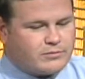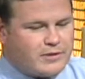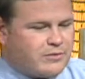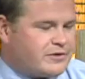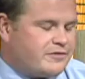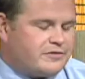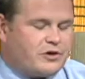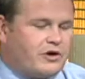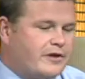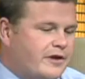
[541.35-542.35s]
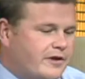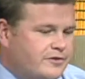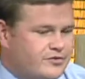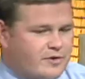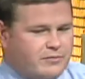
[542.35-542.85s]
I wouldn't even call it a hidden
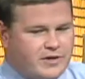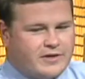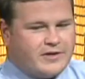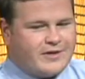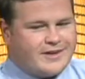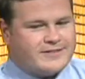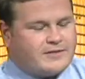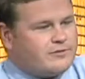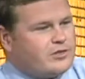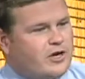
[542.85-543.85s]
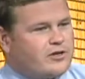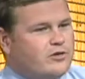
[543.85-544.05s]
gem, but it's definitely not